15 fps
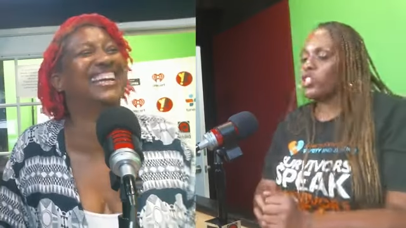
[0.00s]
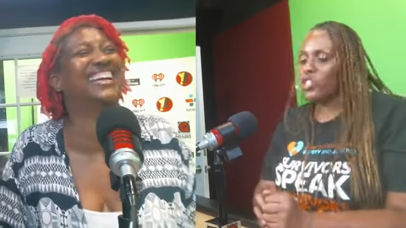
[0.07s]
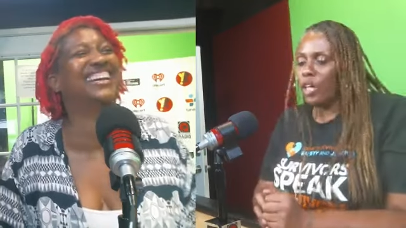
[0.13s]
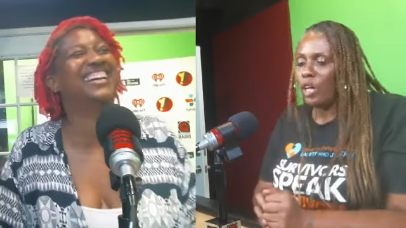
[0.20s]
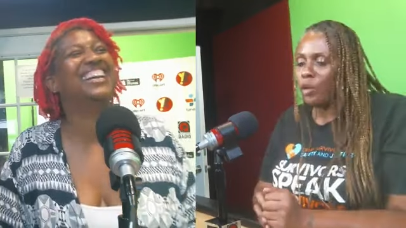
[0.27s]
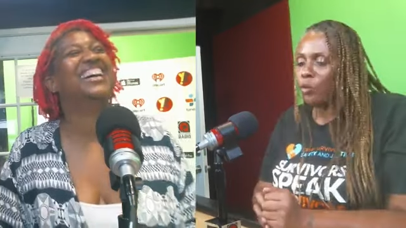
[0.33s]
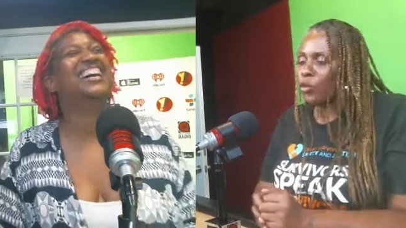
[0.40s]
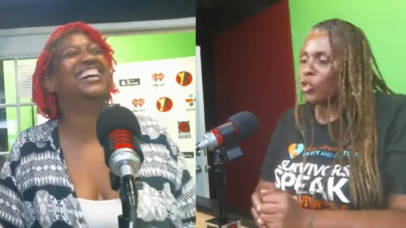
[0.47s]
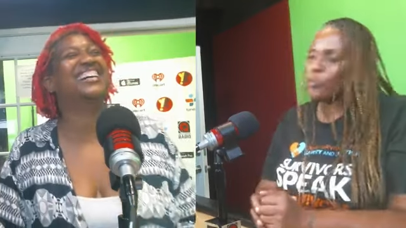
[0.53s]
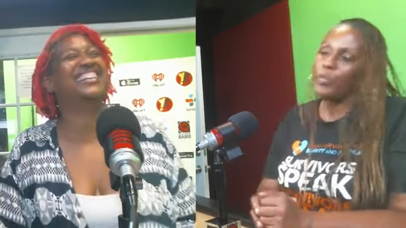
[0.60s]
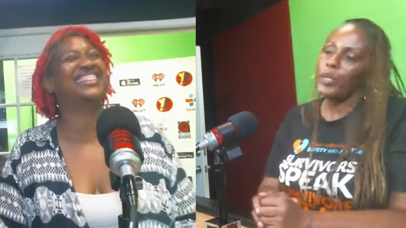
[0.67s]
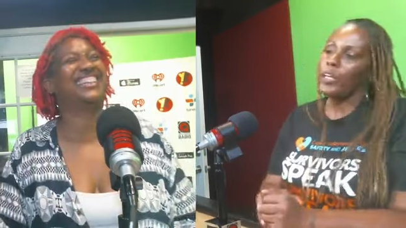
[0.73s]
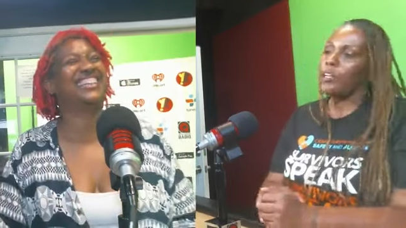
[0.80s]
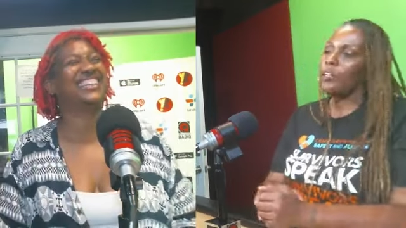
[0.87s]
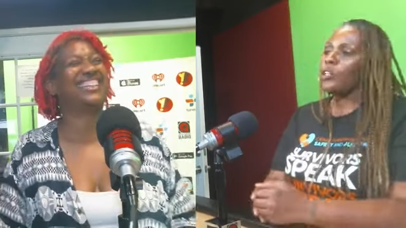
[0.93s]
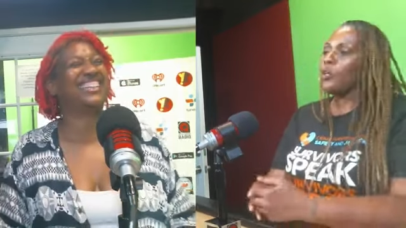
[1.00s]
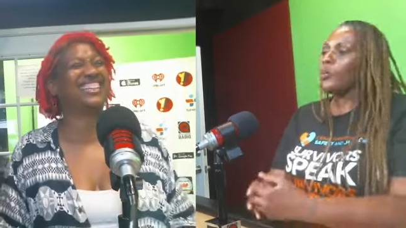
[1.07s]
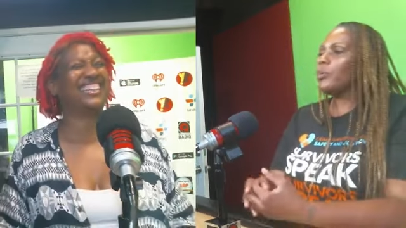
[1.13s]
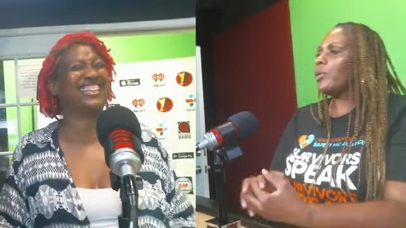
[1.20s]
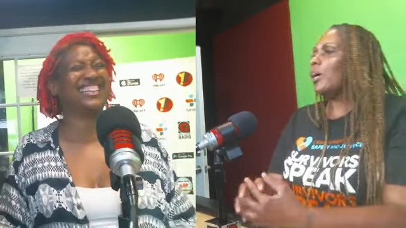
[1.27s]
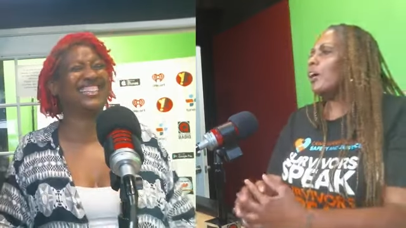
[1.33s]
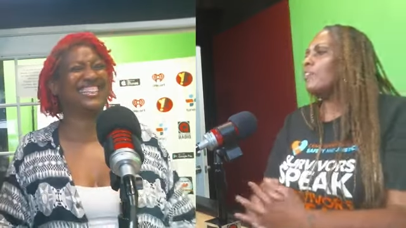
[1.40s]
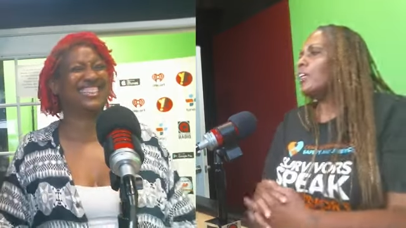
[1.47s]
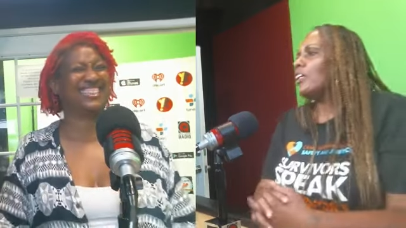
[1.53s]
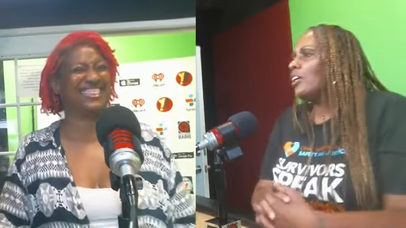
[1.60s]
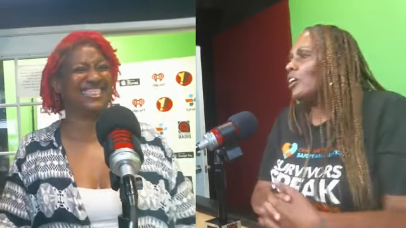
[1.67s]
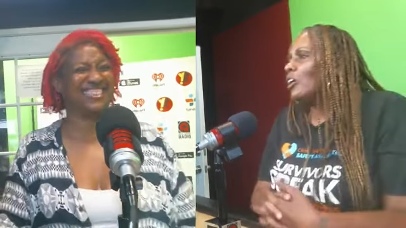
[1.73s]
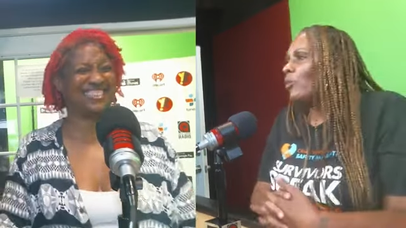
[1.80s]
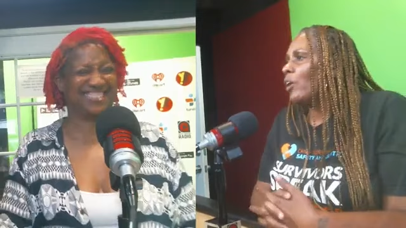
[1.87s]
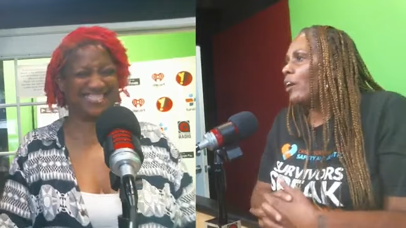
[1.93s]
Speaker 1: chakras, but we have to
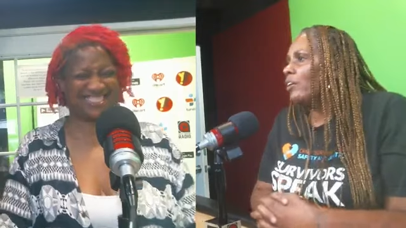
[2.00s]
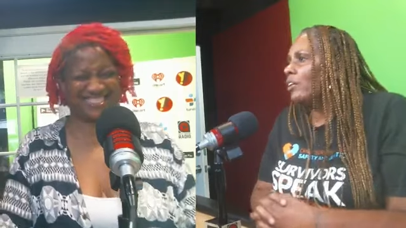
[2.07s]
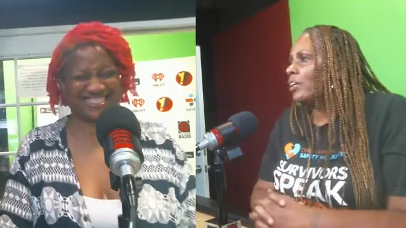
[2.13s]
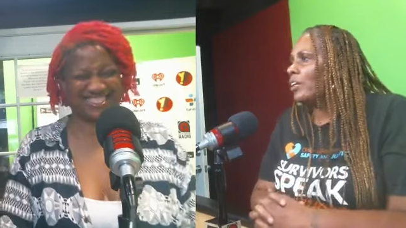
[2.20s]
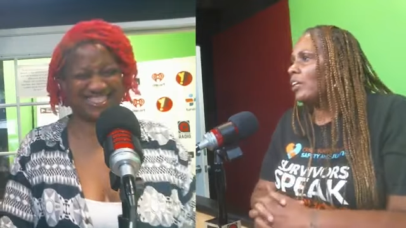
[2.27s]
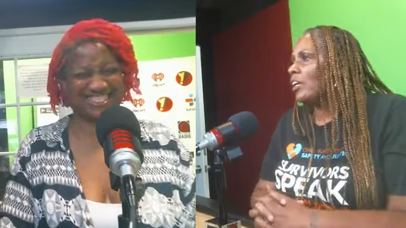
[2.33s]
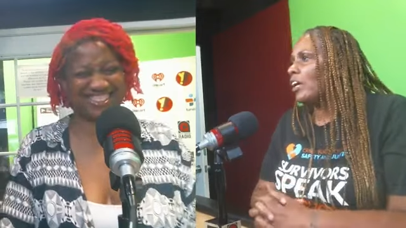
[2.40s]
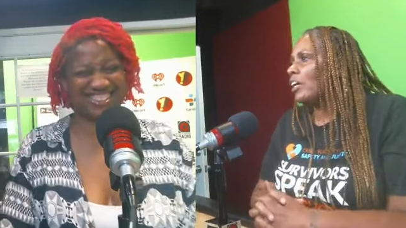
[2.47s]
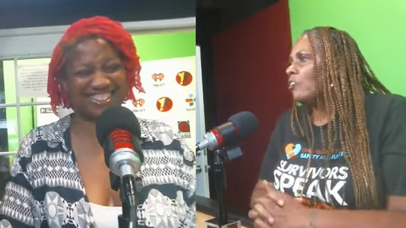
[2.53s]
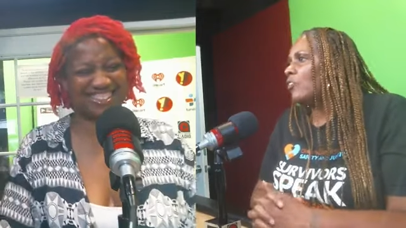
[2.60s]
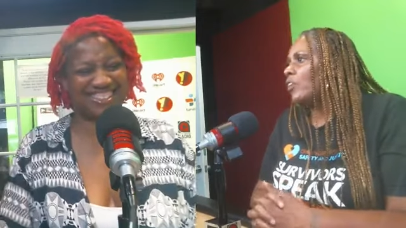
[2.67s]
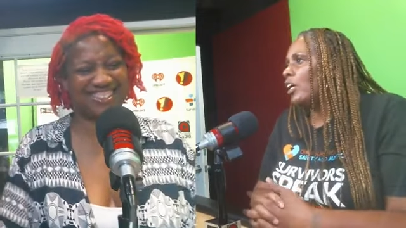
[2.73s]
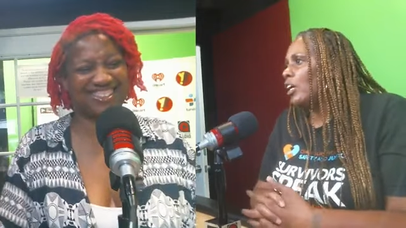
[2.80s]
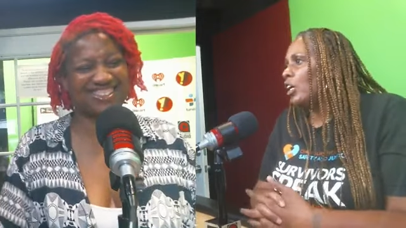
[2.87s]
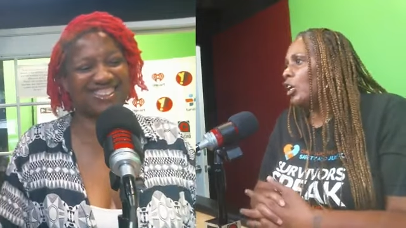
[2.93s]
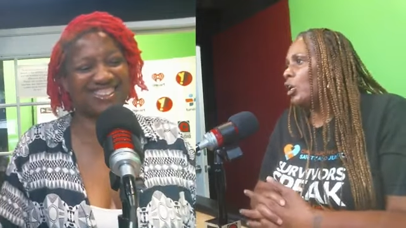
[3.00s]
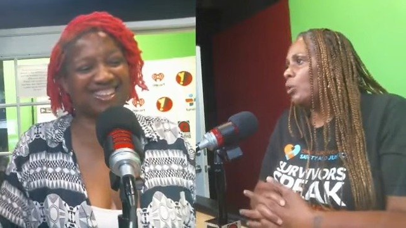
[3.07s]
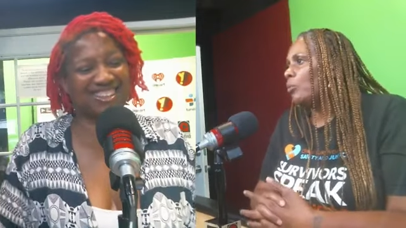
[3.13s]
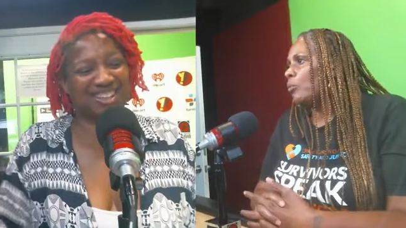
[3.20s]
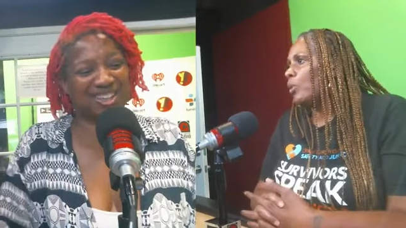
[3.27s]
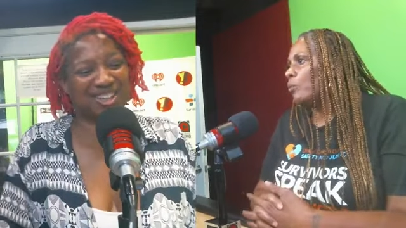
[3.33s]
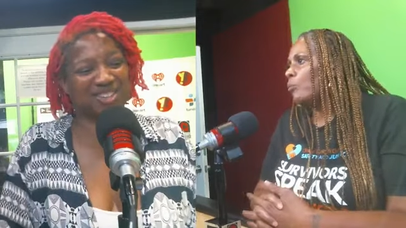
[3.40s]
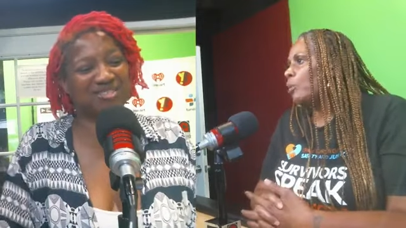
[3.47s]
get grounded in life, and, yeah.